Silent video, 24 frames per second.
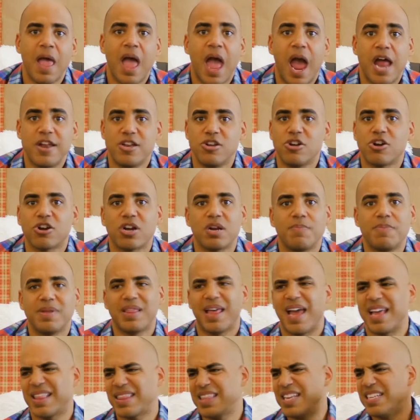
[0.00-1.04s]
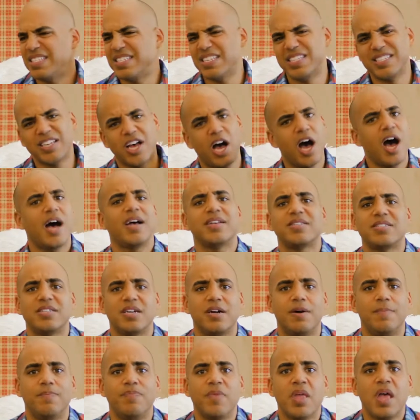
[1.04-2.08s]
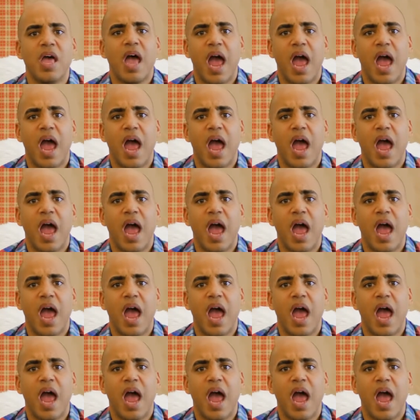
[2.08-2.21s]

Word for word: and you're gonna be like, this is awesome